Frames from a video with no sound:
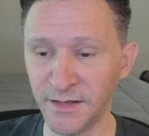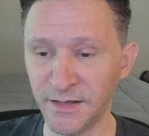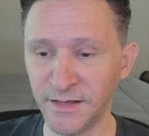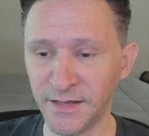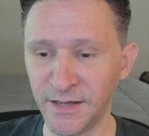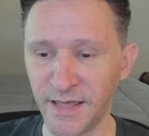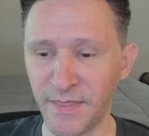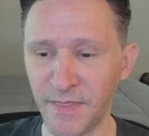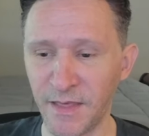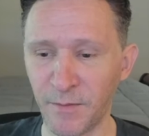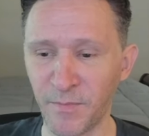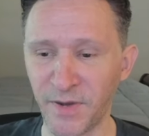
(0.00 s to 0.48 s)

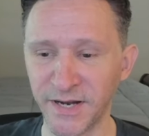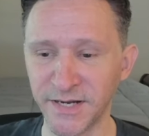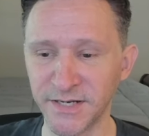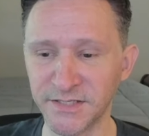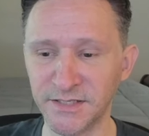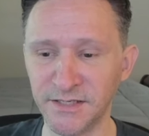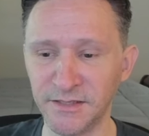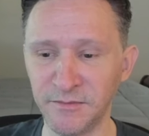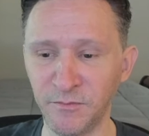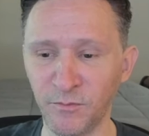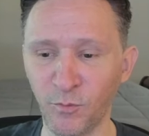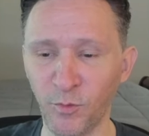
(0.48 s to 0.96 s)
And that might
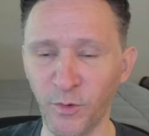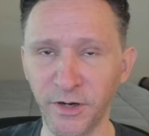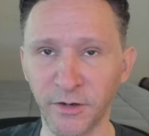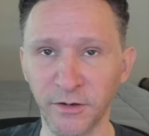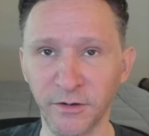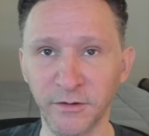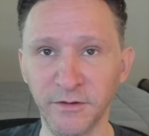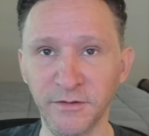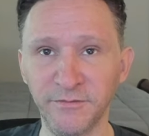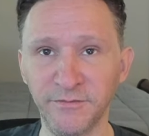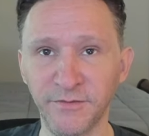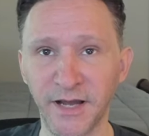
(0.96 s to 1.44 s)
seem
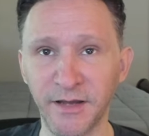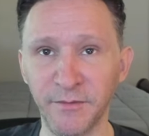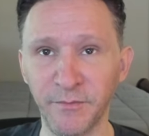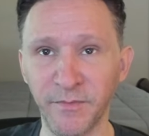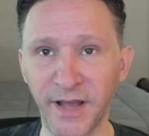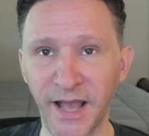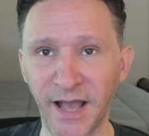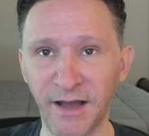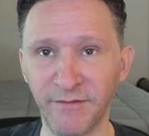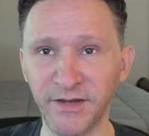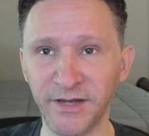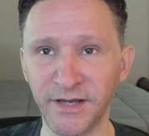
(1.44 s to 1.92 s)
weird if I'm
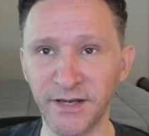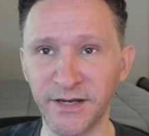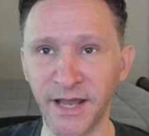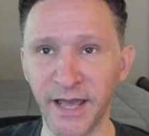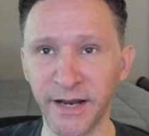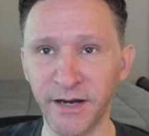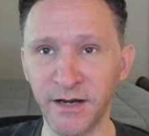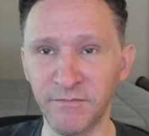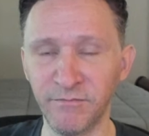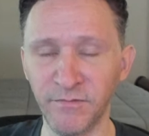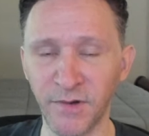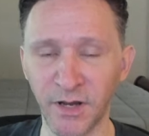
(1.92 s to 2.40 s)
having a
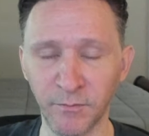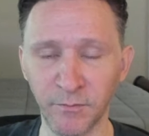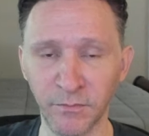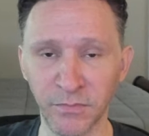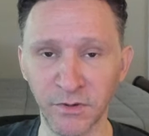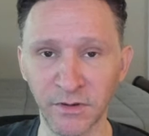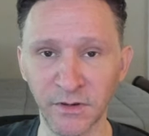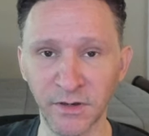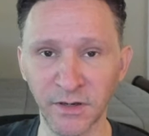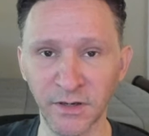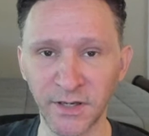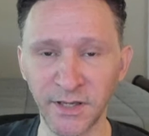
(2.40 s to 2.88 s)
negative
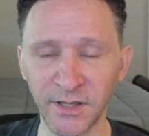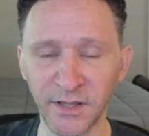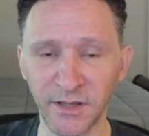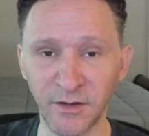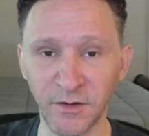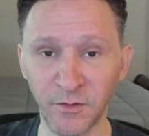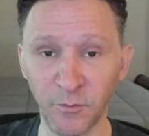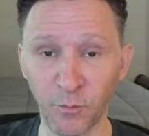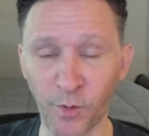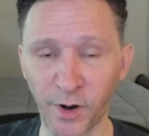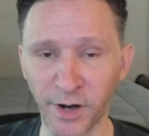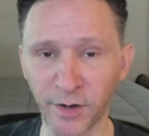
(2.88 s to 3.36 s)
number.
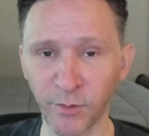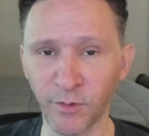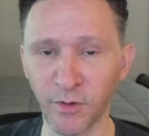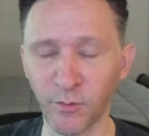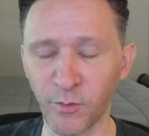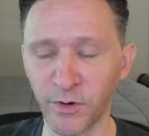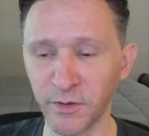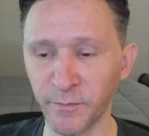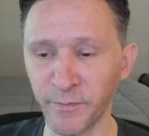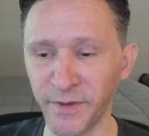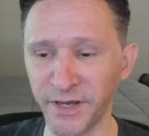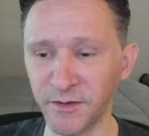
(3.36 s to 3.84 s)
Why do I
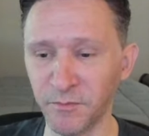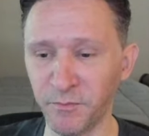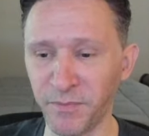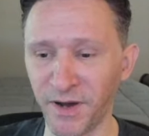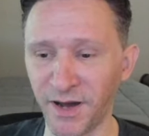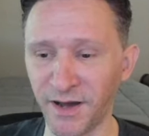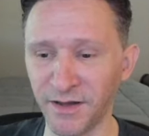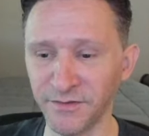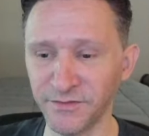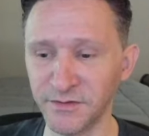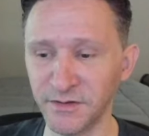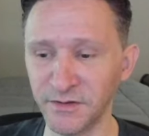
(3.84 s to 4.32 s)
want to make it
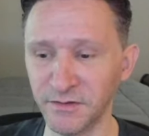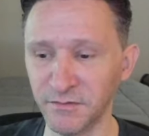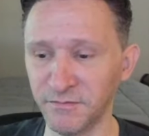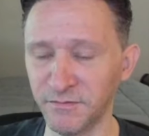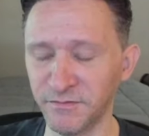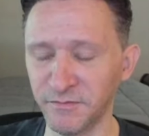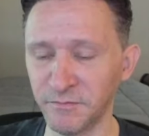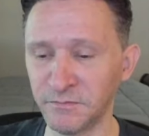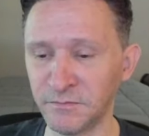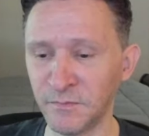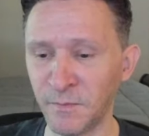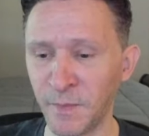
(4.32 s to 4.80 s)
positive?
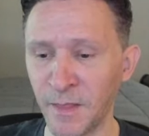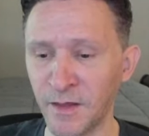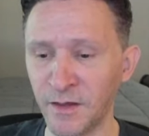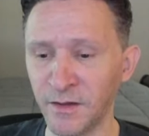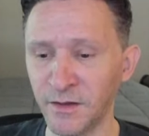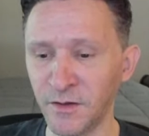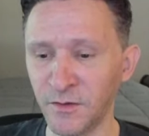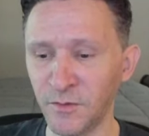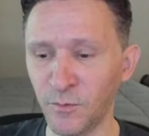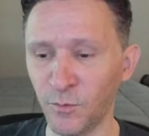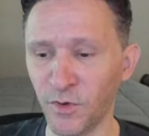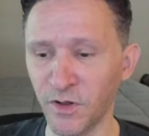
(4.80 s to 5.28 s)

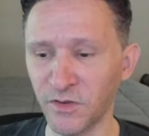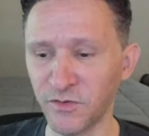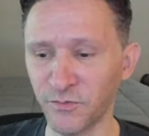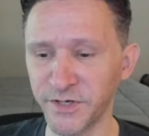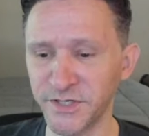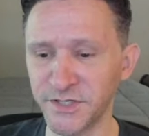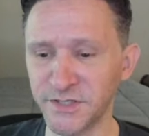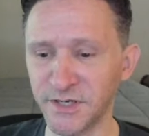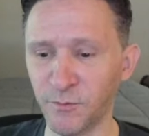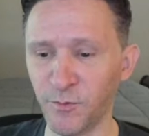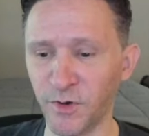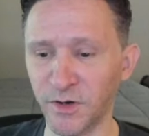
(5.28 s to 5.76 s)
Well, the
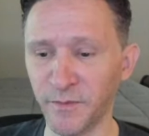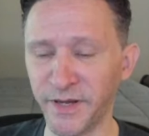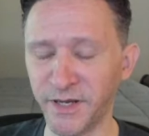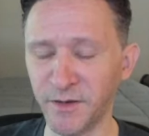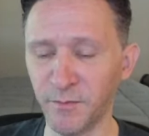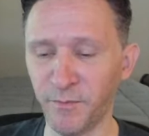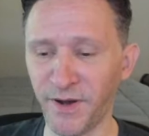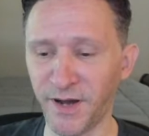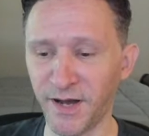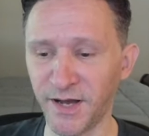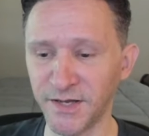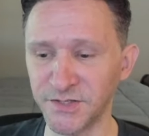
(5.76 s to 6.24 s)
reason I want to make
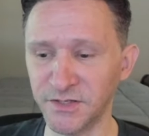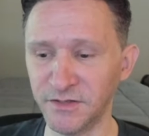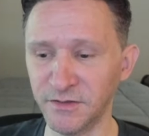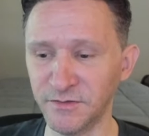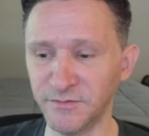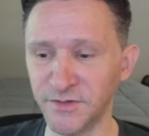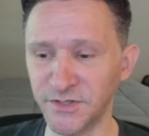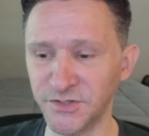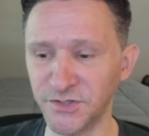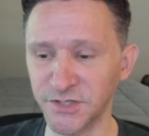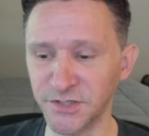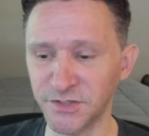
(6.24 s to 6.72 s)
it
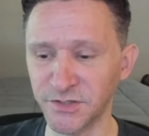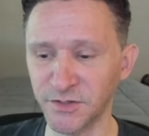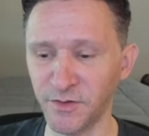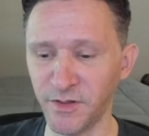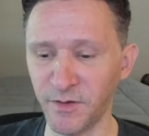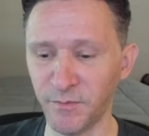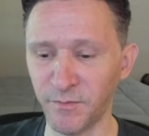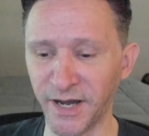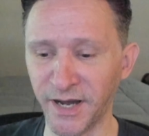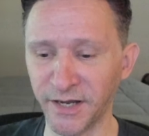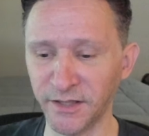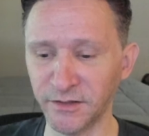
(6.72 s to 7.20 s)
positive is just so
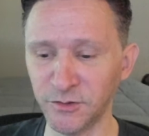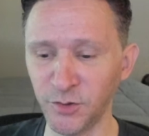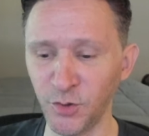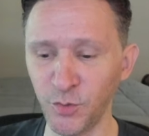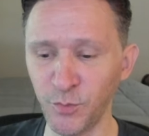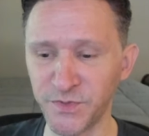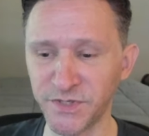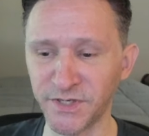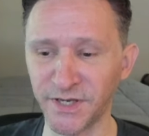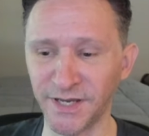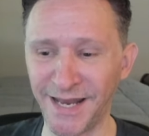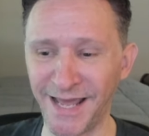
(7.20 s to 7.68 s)
that
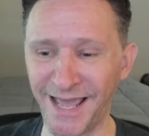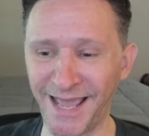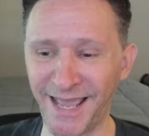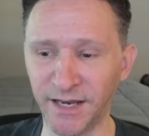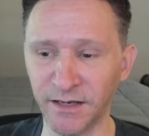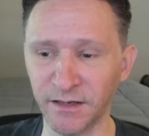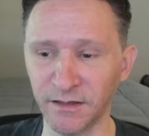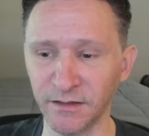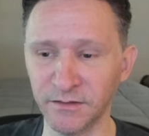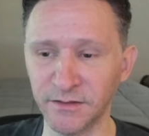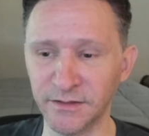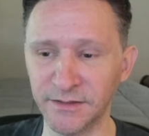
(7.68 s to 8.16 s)
loops can
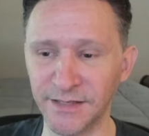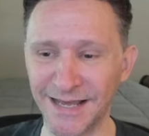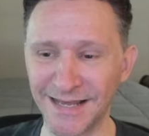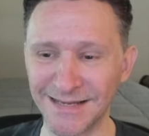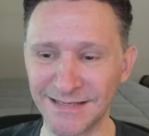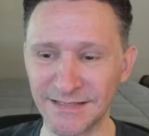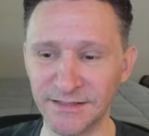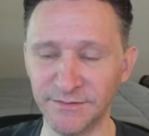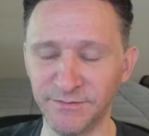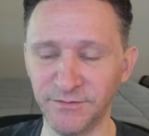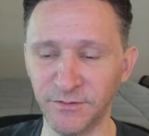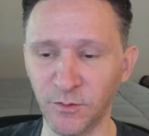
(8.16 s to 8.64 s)
handle it
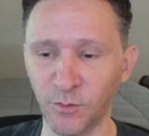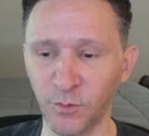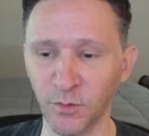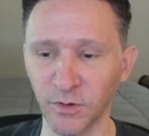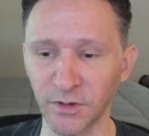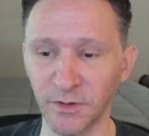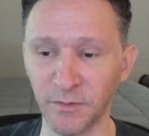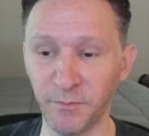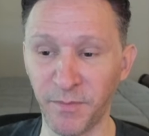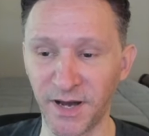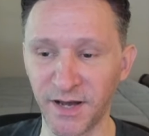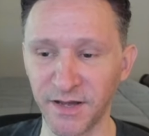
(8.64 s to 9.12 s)
as if it
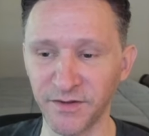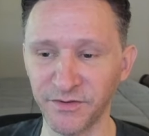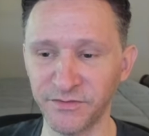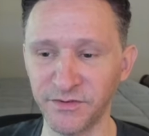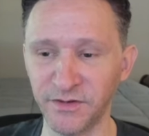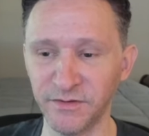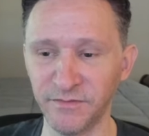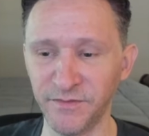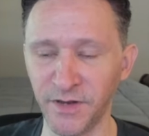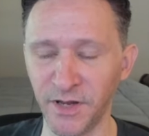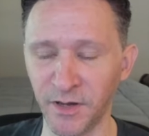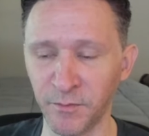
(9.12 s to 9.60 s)
were a
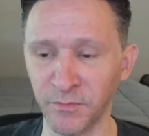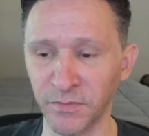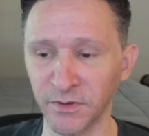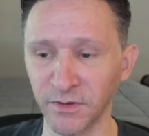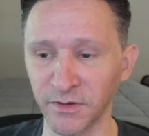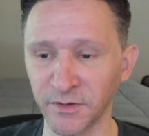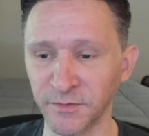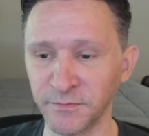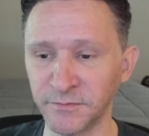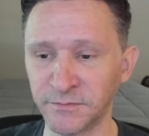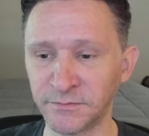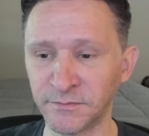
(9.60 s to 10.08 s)
positive
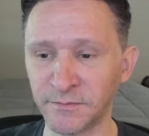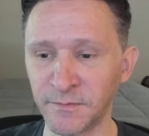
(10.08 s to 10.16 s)
number.